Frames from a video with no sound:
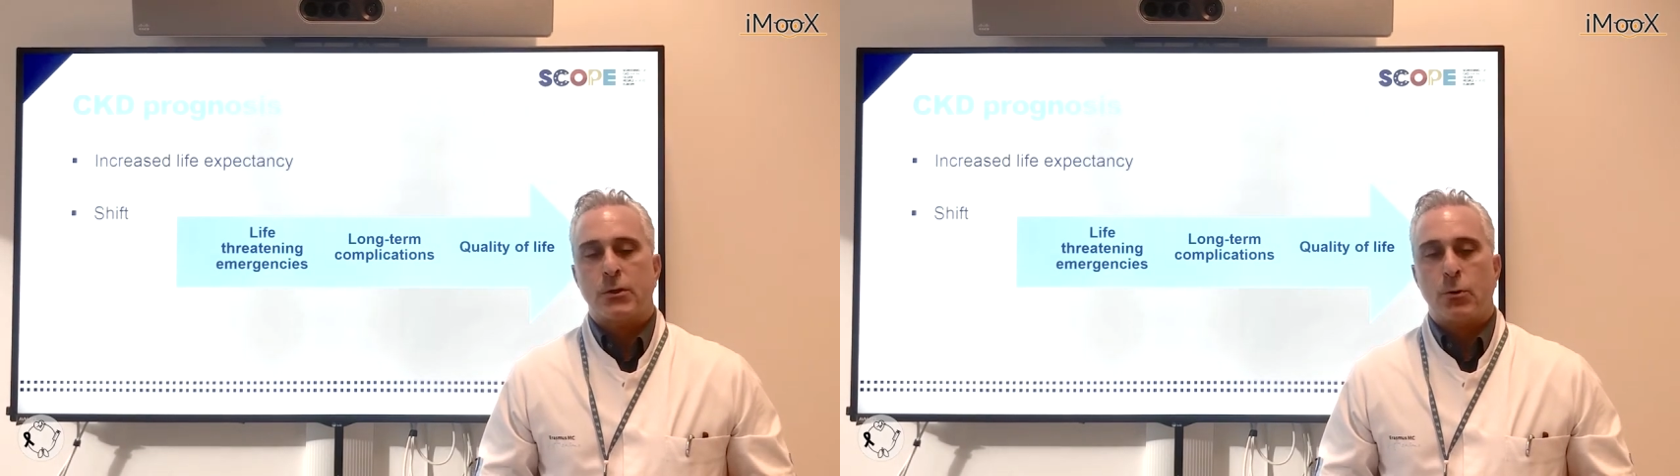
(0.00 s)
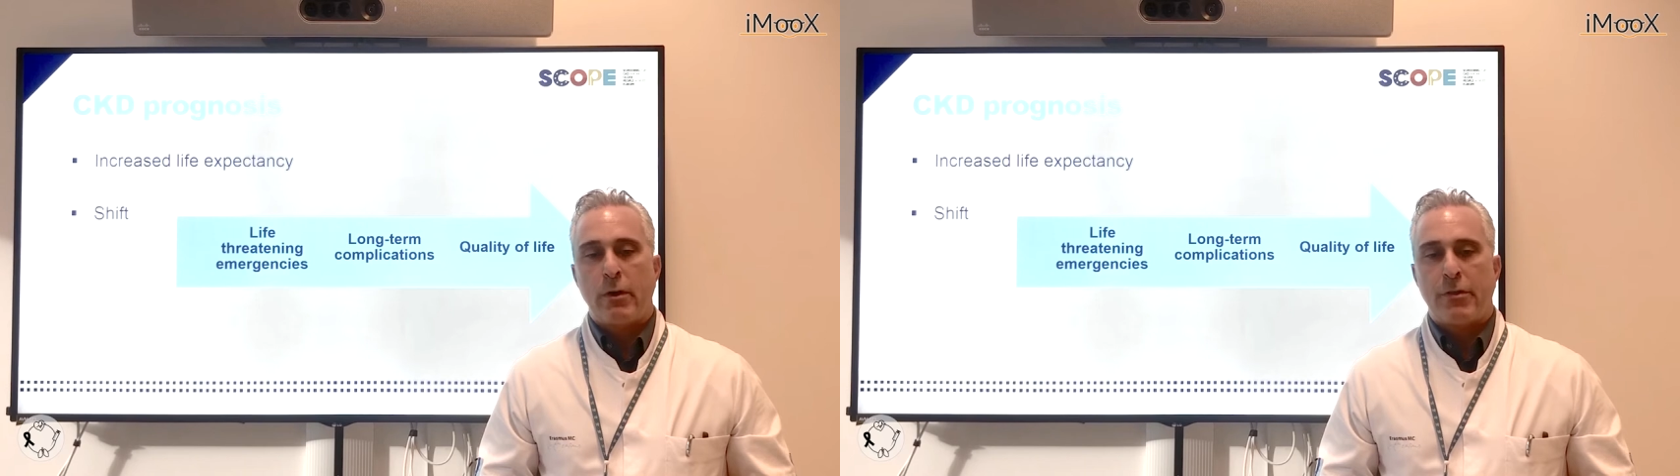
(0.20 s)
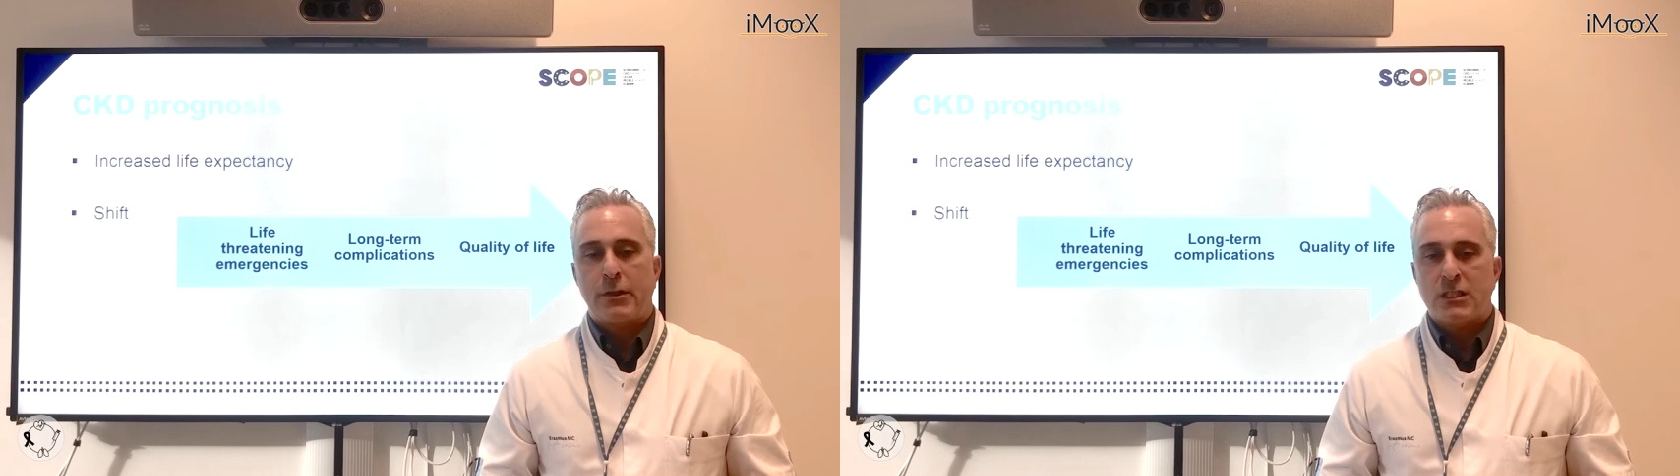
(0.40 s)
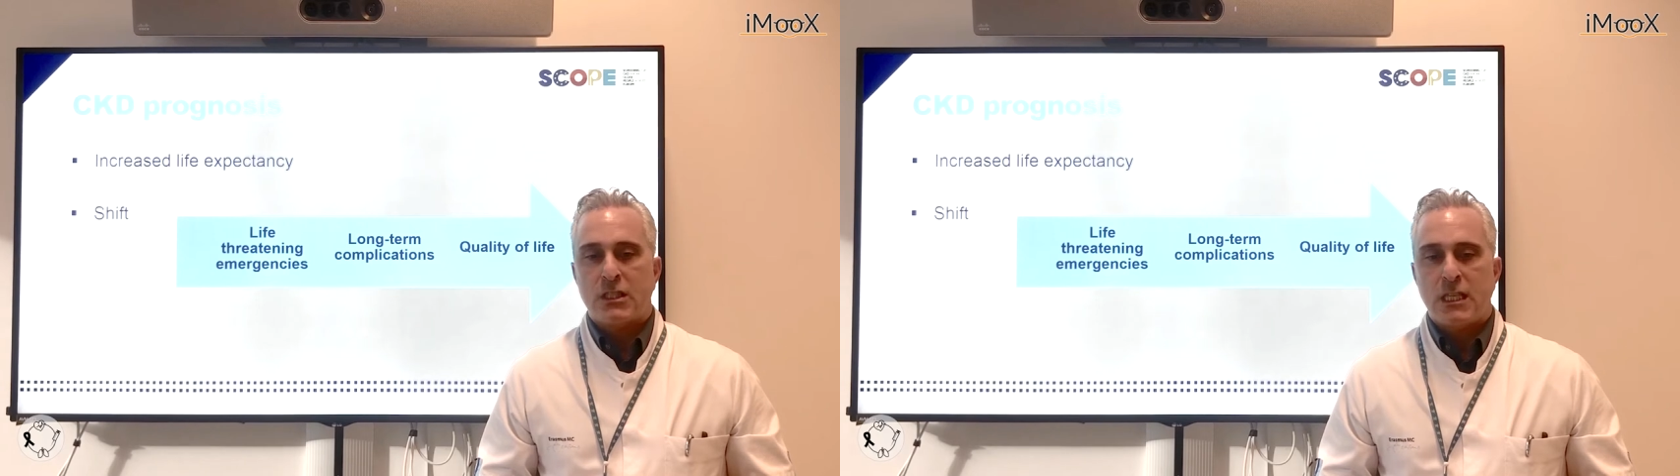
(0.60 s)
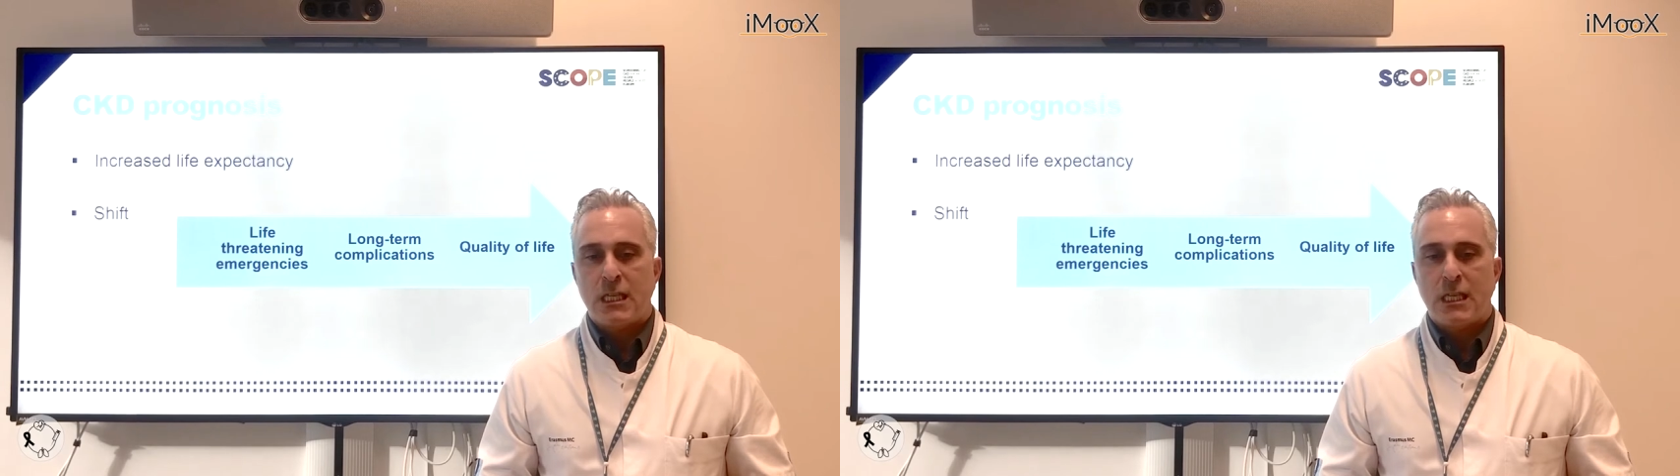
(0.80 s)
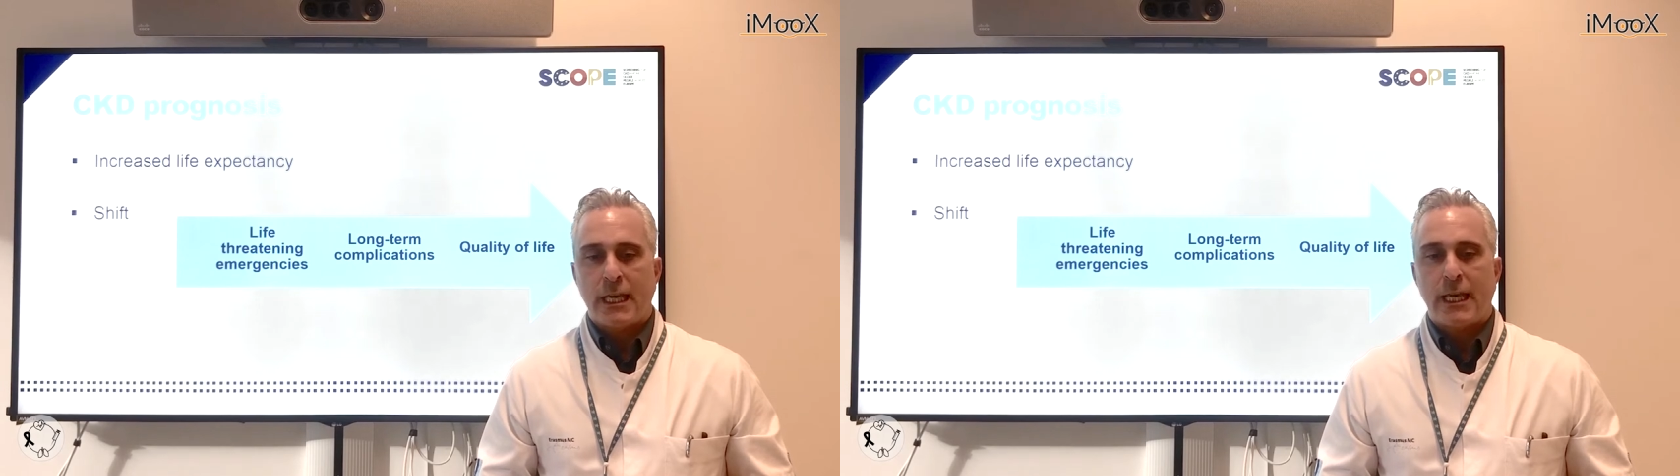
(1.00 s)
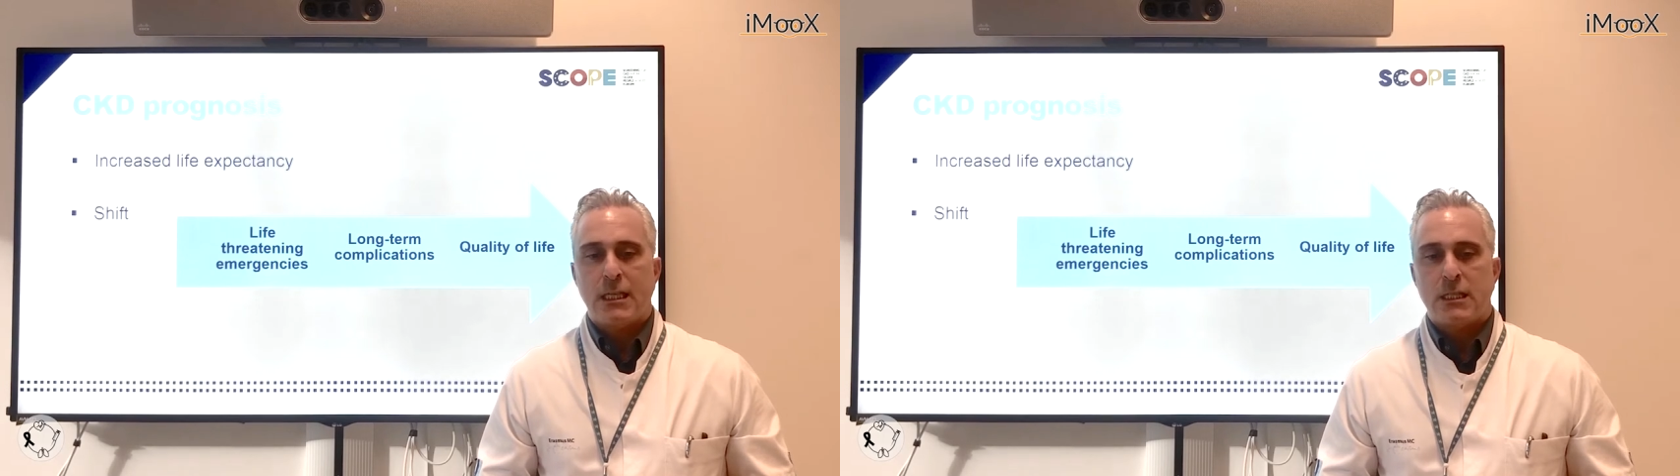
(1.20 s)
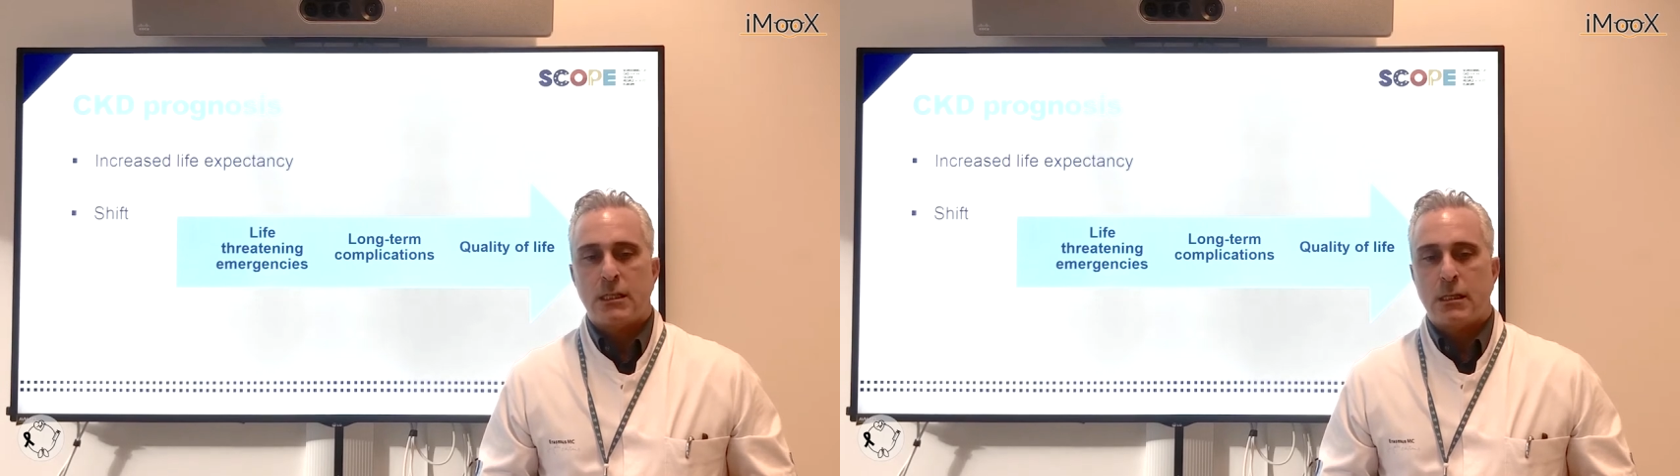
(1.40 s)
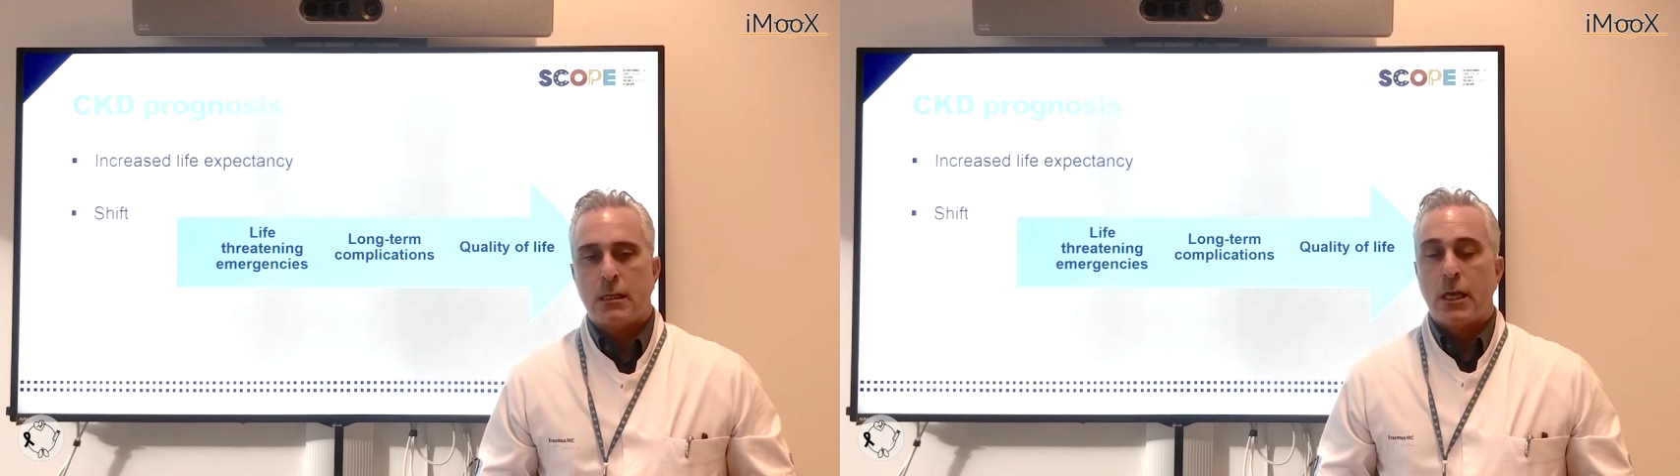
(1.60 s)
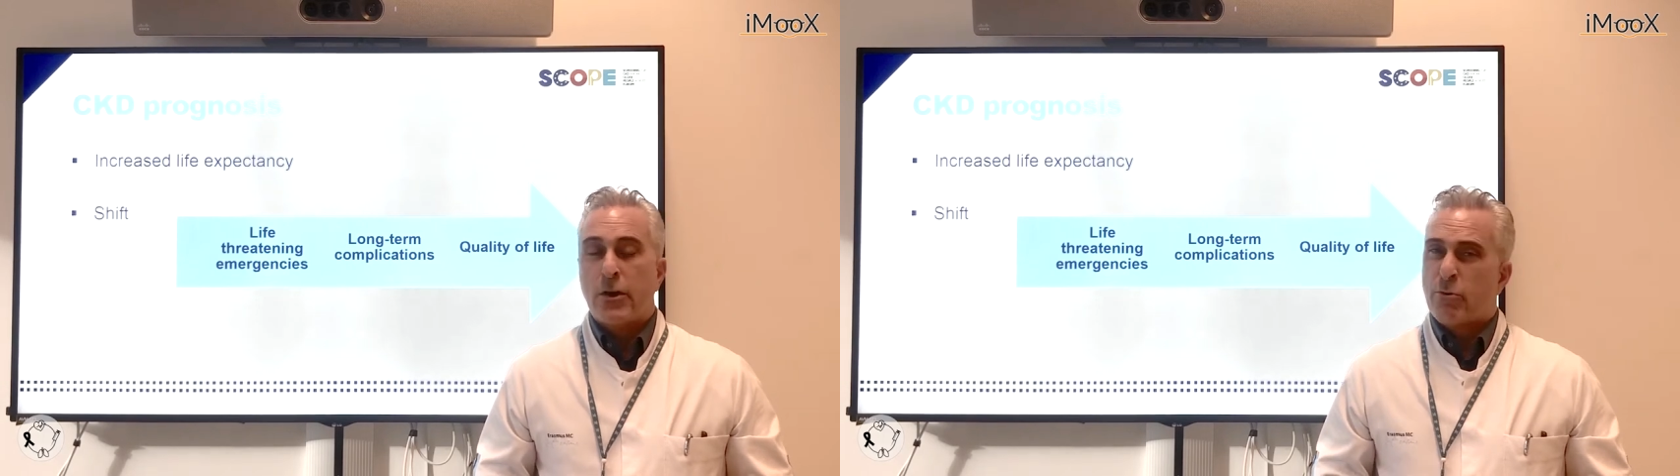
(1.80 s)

with CKD